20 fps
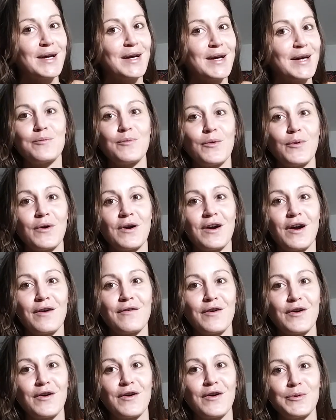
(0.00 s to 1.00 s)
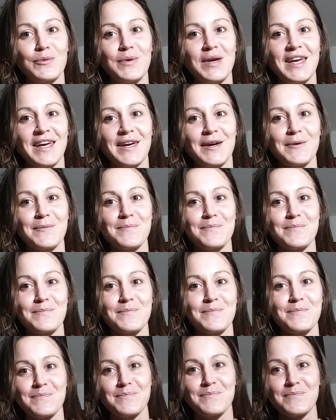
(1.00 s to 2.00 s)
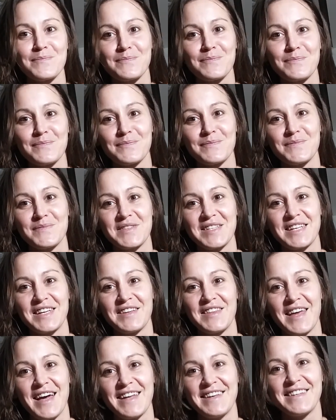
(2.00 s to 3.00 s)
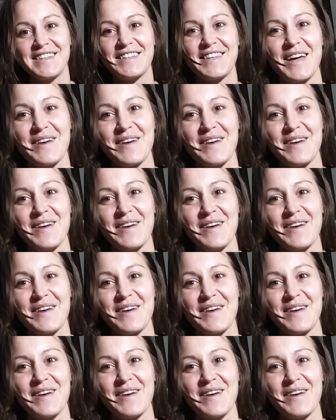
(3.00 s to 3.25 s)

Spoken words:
for more of our new week. See you then.